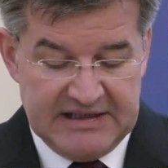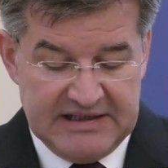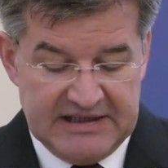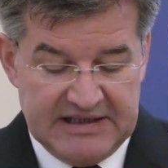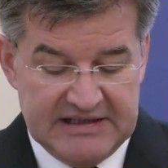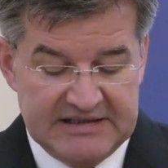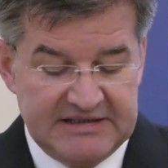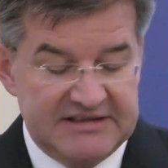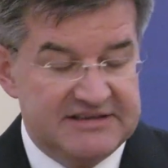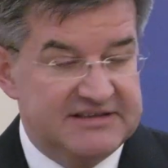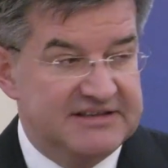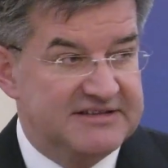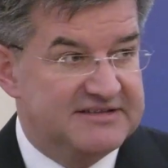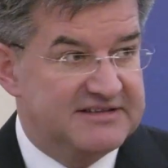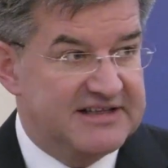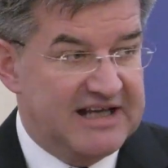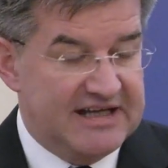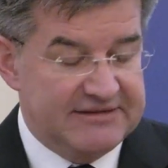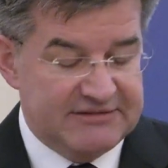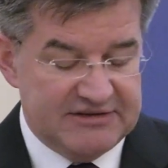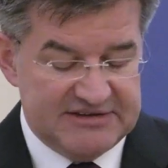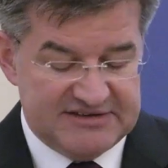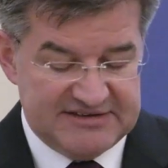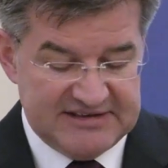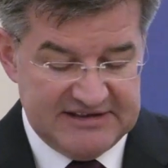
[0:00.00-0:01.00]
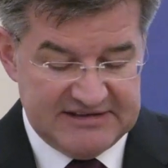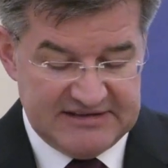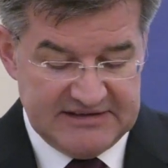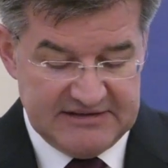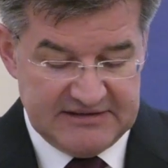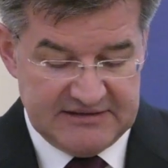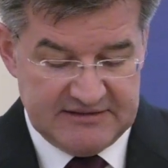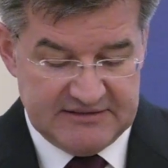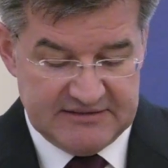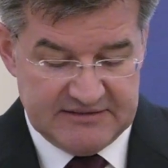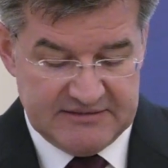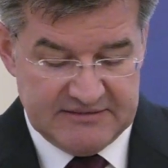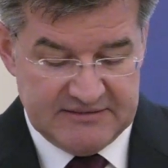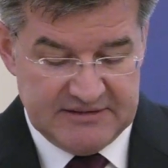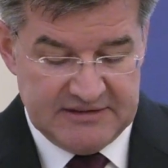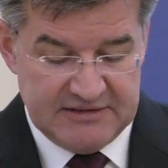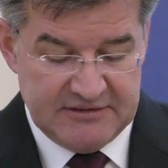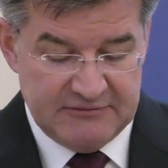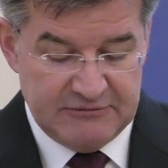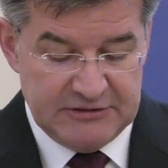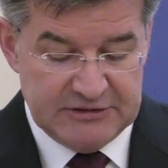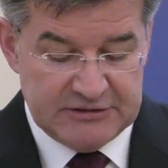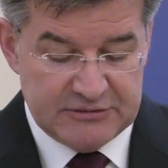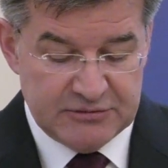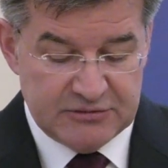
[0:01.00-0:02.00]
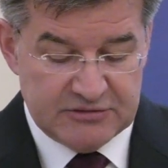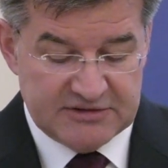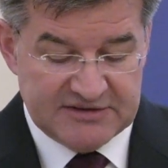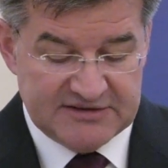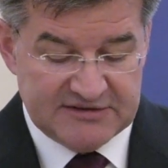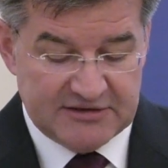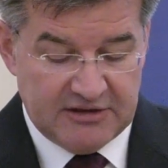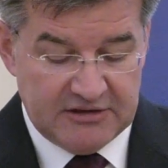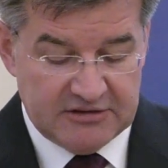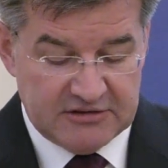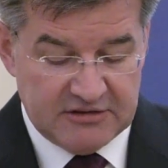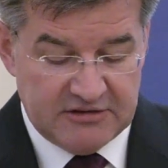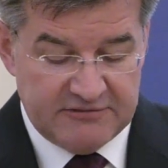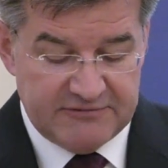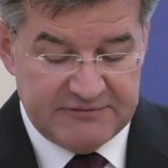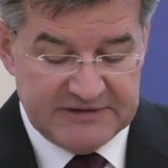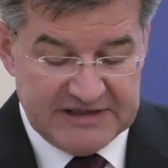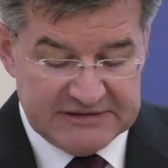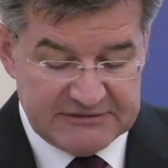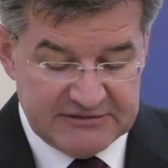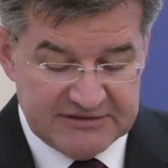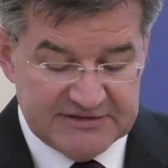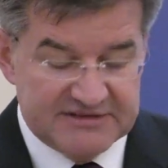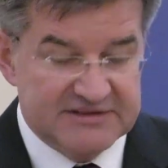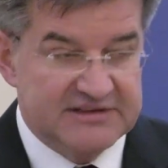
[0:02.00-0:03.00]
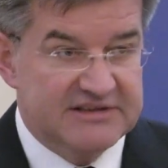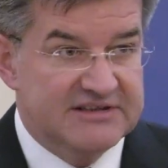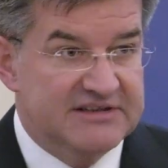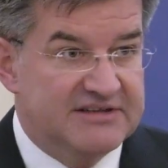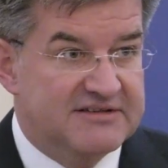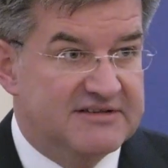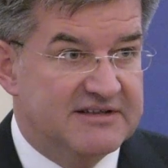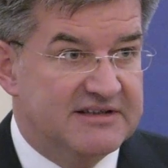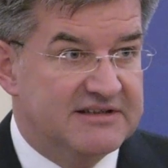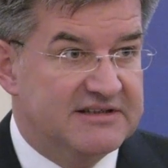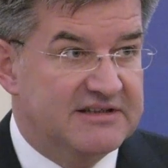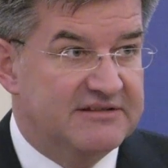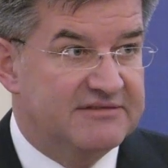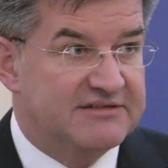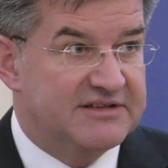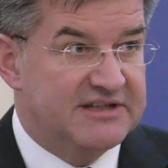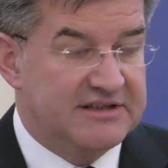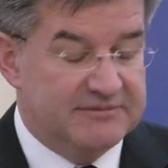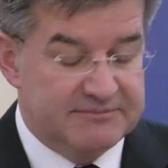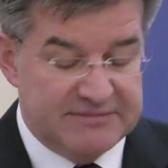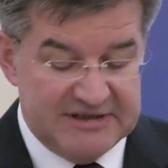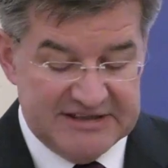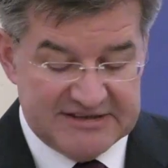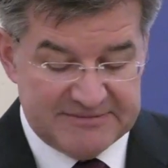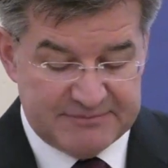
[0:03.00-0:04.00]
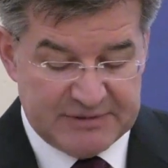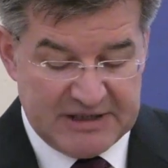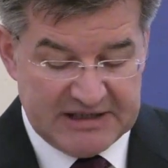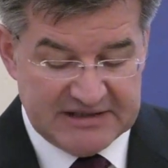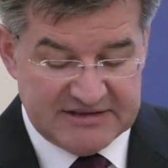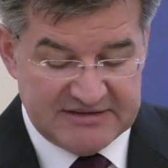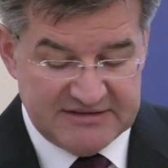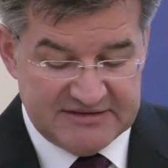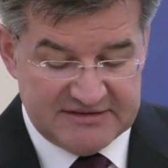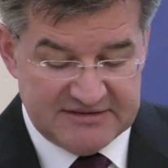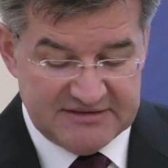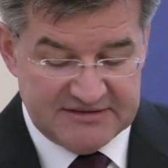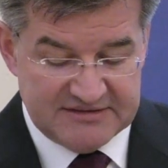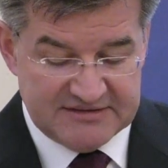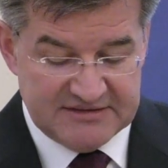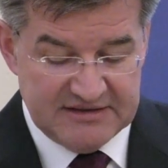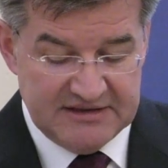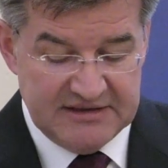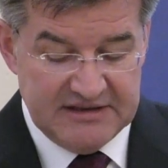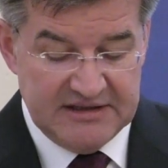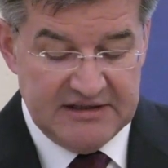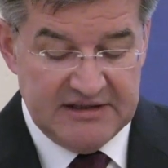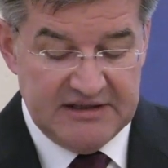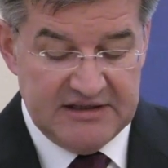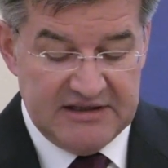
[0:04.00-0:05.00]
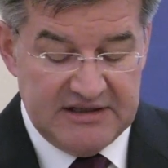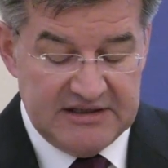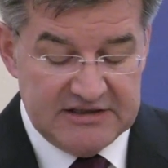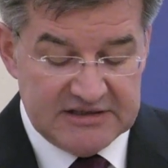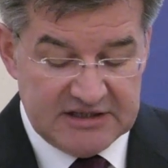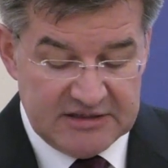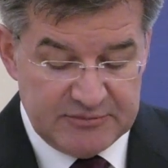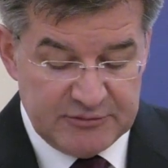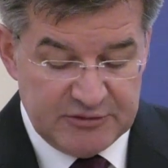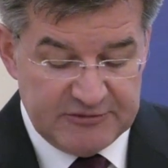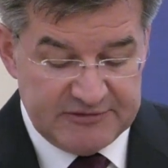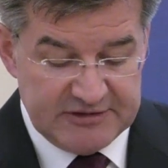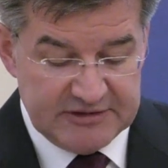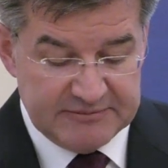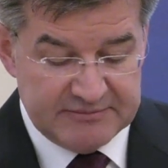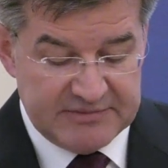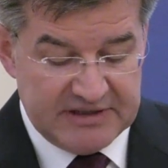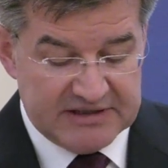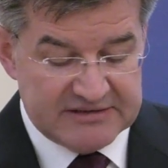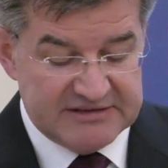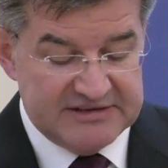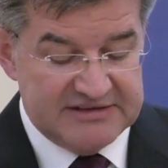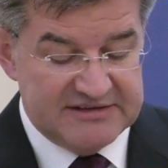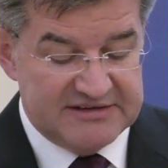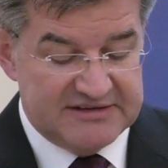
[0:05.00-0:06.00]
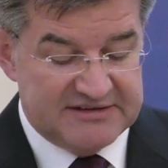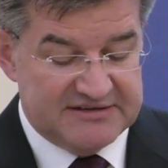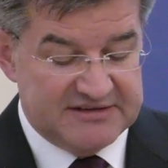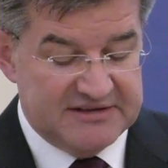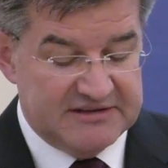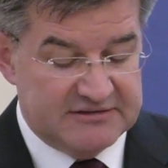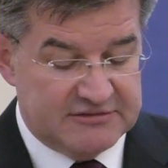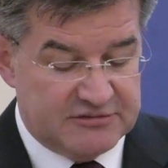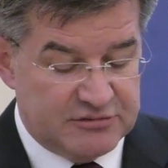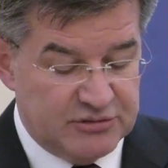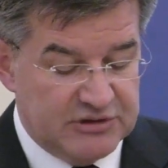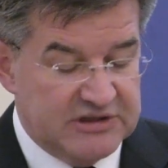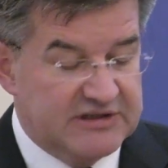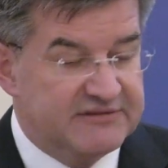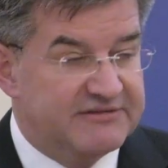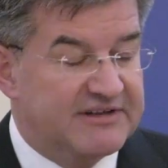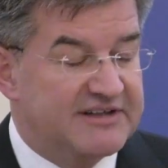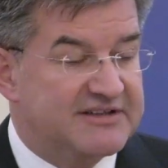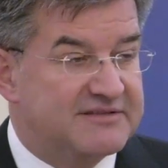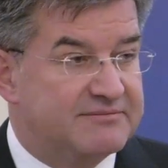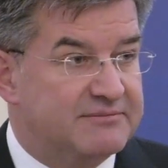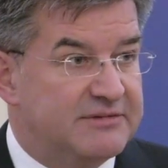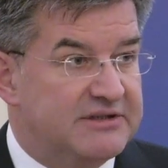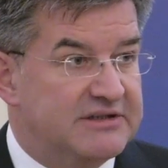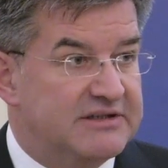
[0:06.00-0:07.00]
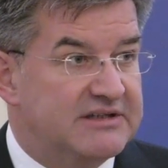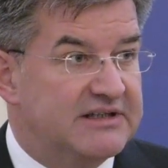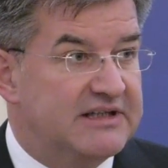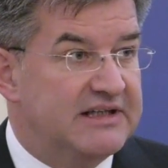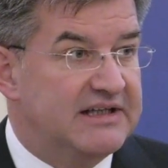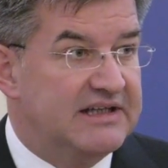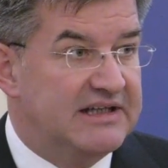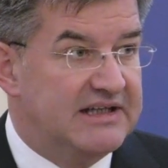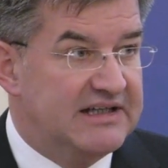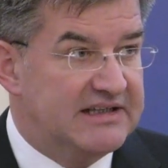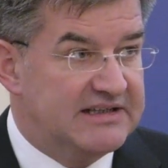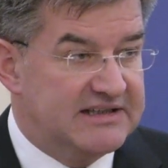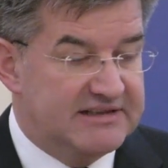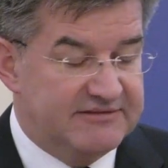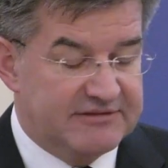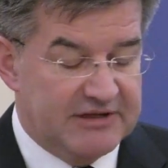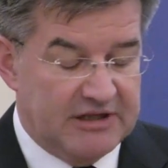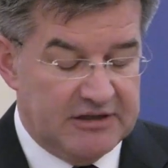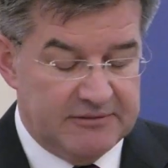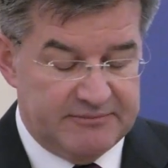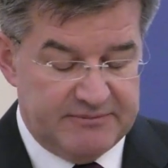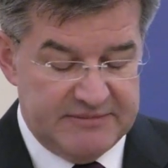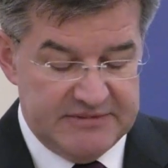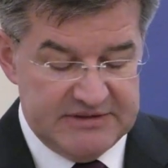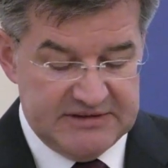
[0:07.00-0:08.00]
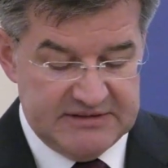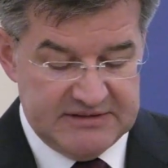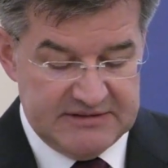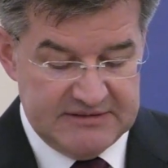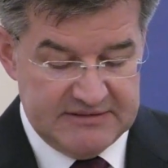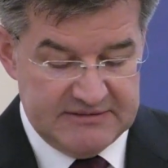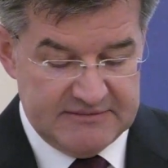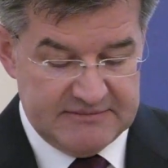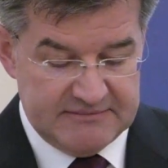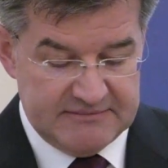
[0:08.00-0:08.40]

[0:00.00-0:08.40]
And in this diverse setting, we took stock of various initiatives and best practices in removing barriers to investment in development.